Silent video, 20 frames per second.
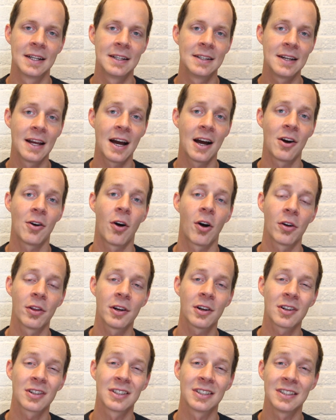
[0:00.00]
Now, are
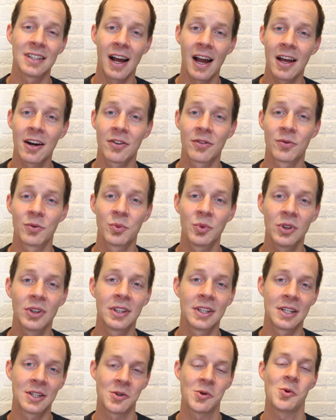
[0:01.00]
there a lot of
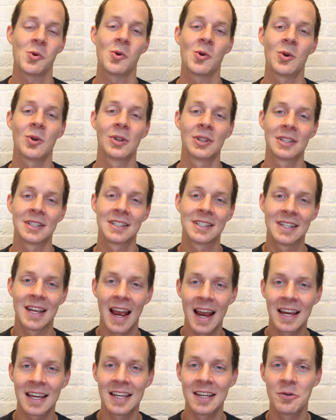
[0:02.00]
really cool
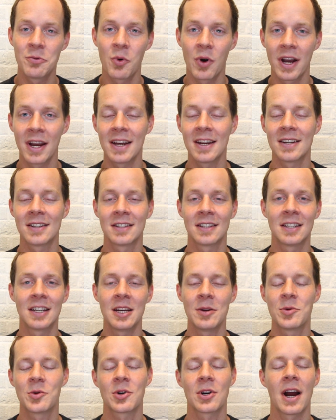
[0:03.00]
techie ways to
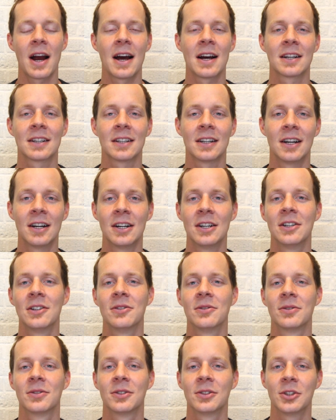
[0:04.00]
keep track
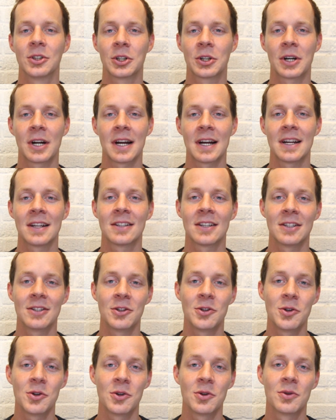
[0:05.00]
of your grades
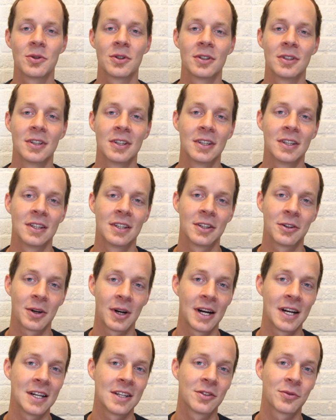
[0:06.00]
and do
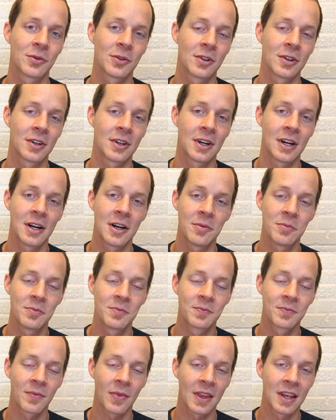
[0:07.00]
grades for
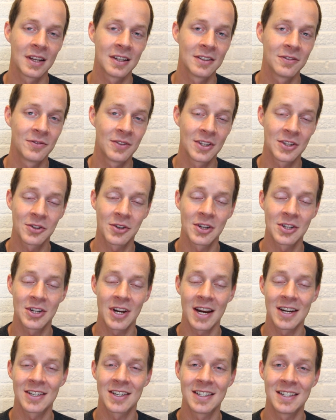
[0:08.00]
physical
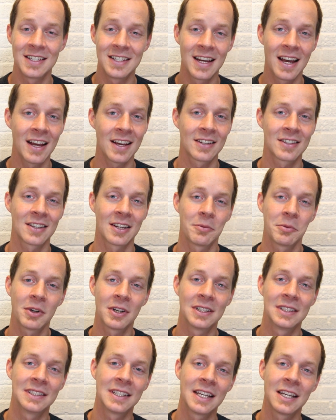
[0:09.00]
education? Yes, I'm going
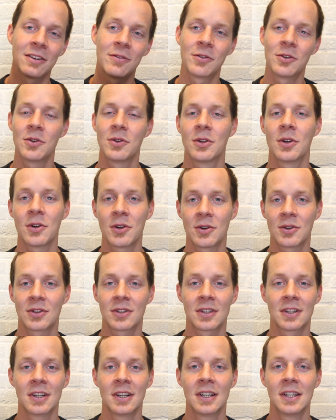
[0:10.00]
to link a few of
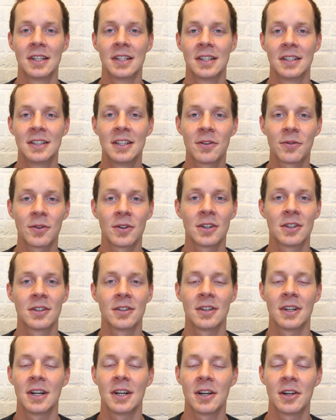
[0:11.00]
those different
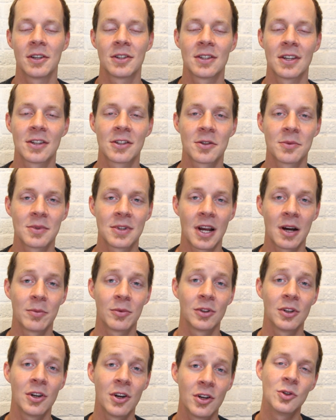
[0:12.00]
systems down
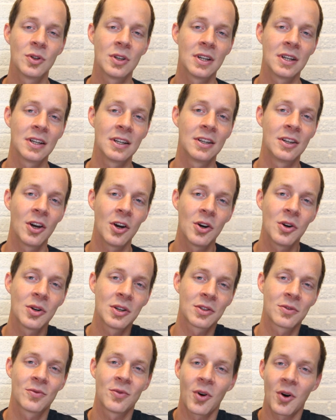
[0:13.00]
below. You can go
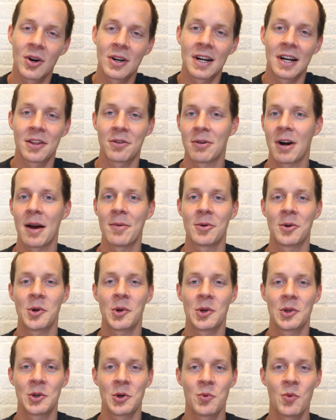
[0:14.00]
as far down the rabbit
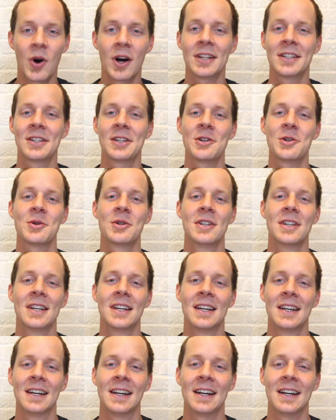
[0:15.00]
hole as you want to.
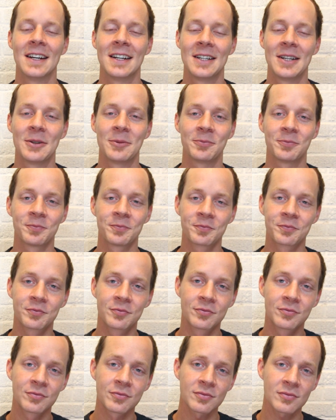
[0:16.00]

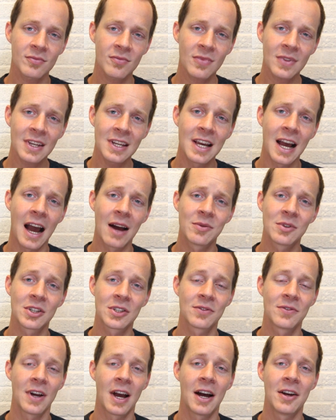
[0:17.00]
I've
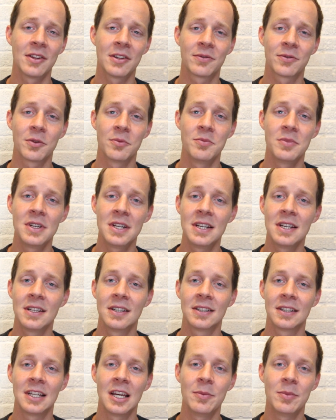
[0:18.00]
just found that for
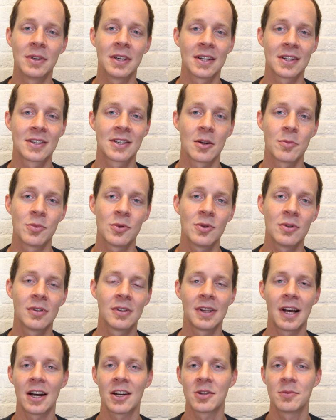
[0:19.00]
me, keeping it
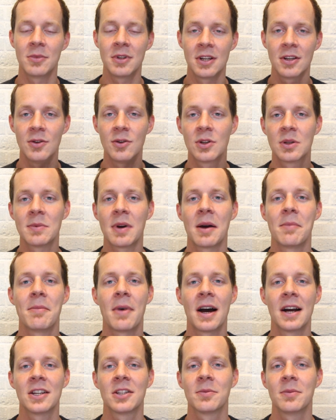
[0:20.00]
simple allows me to use my
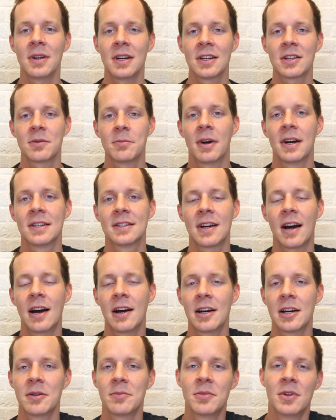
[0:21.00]
mind space and my
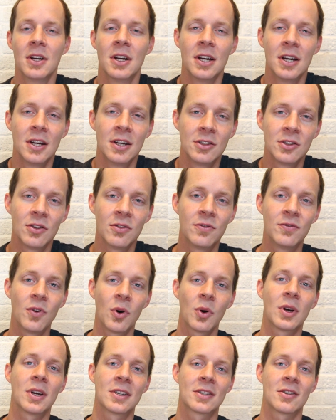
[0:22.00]
time to
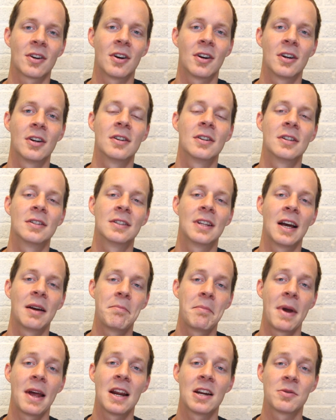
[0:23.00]
focus on
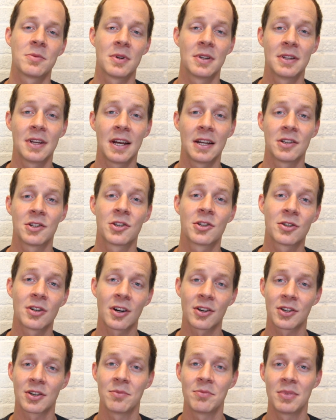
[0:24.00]
that management and that
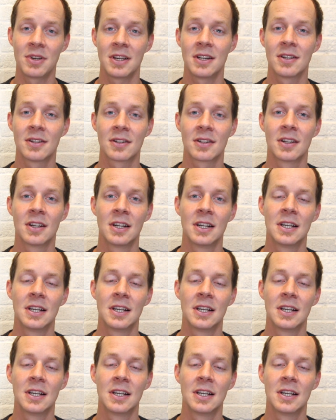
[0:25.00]
instruction piece.